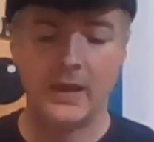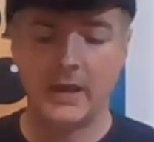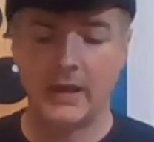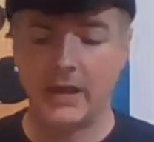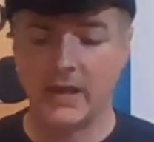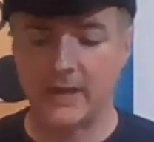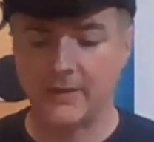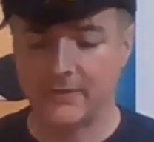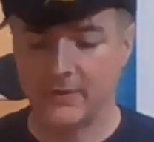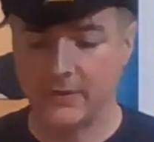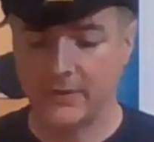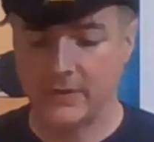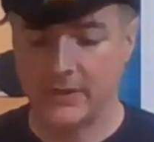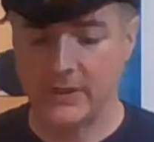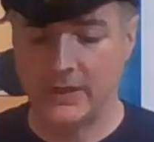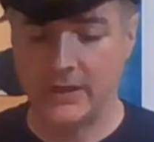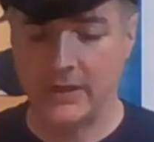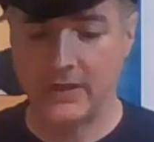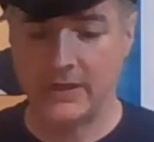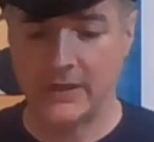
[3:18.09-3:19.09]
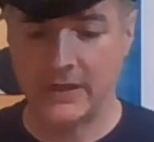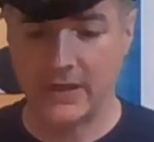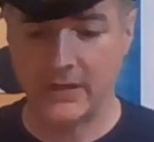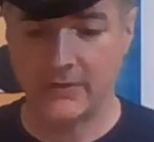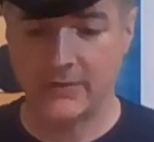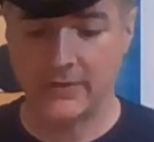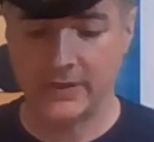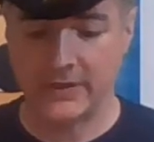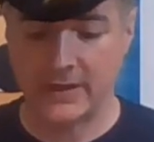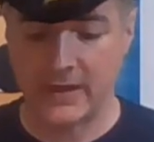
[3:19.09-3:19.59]
After the
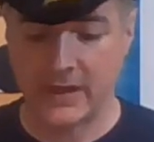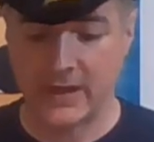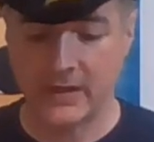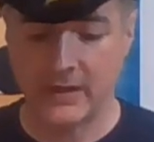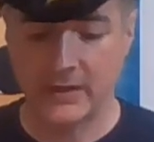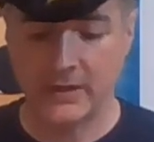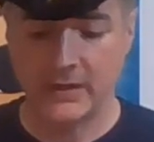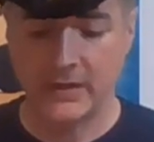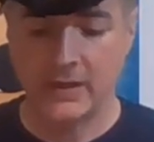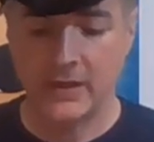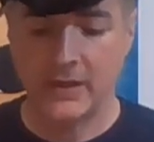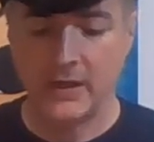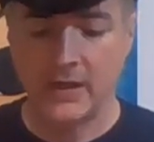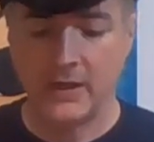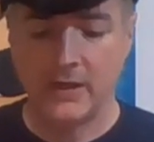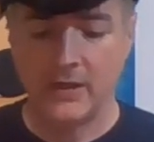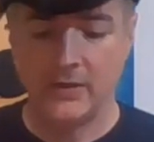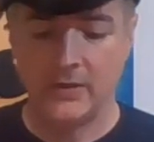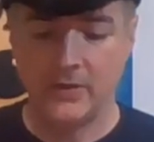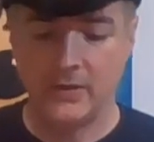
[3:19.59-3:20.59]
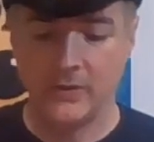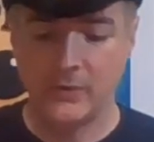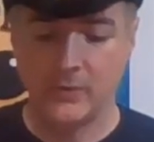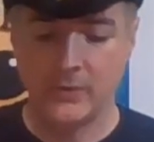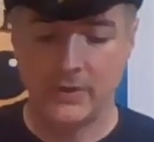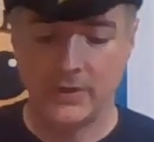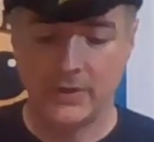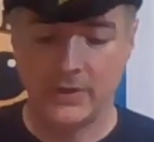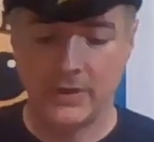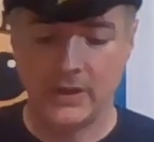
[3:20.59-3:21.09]
counterattack, you
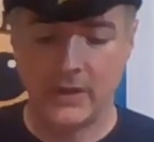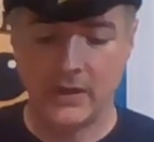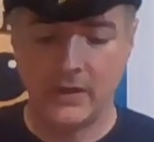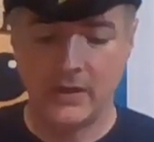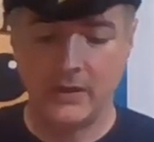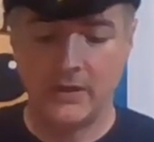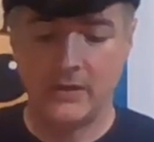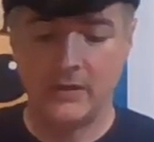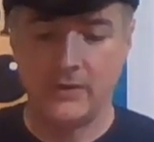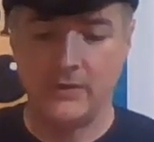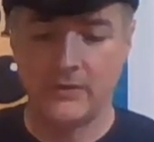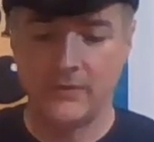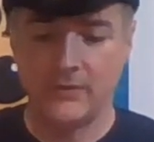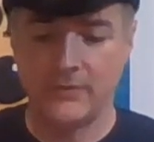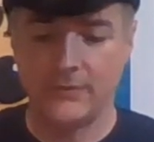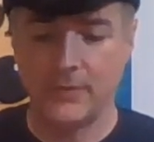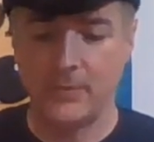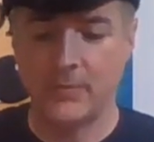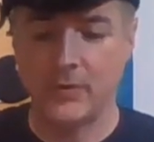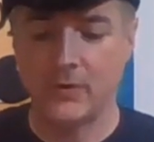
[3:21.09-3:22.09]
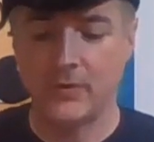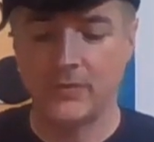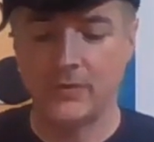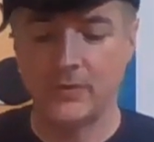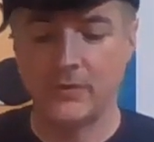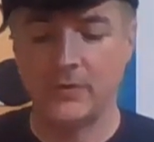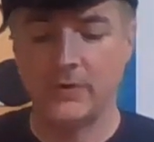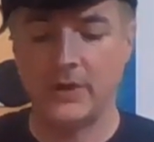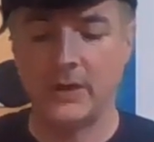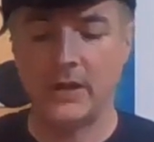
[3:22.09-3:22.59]
would then flip
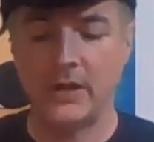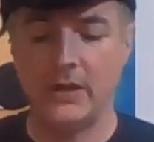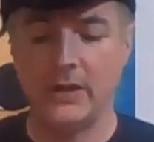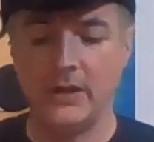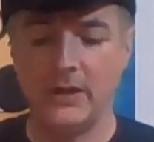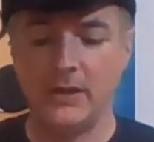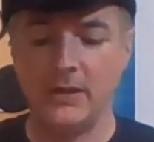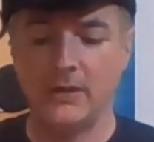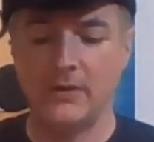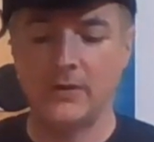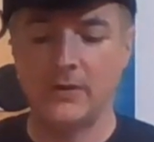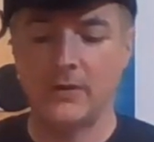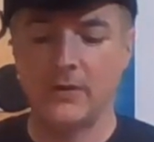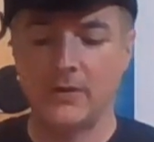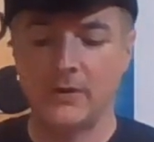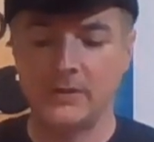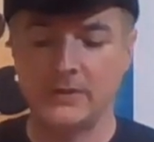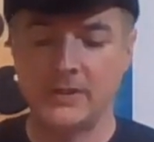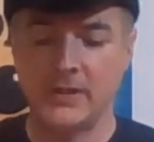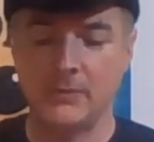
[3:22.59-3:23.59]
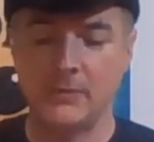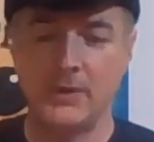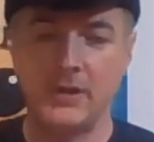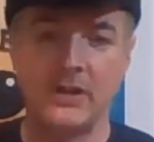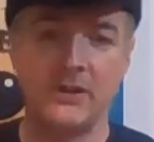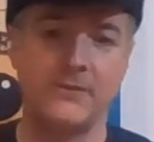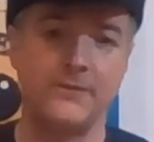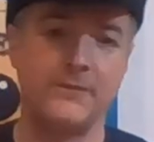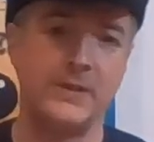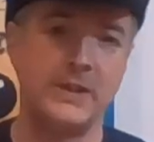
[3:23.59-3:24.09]
over any cards that were
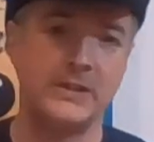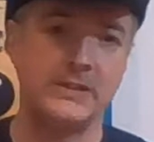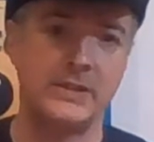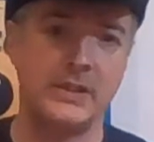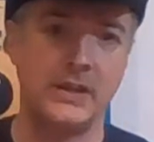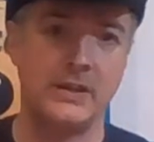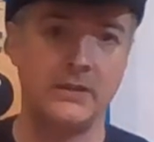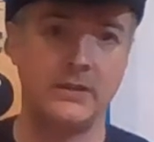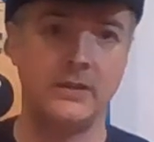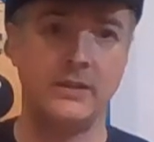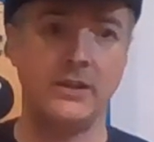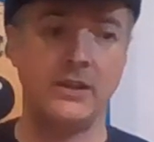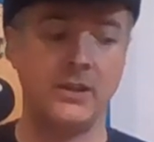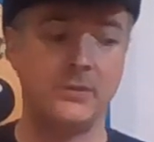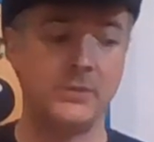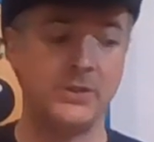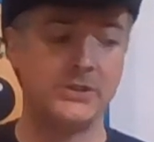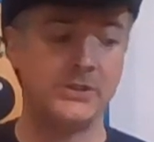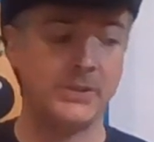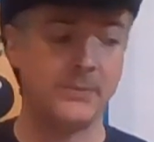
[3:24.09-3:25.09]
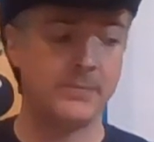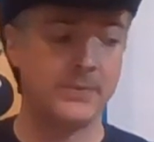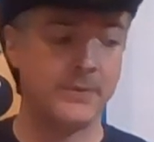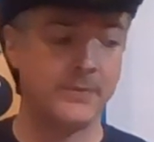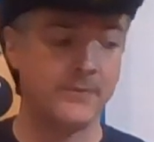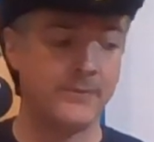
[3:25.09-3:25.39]
now face down on the enemy ship.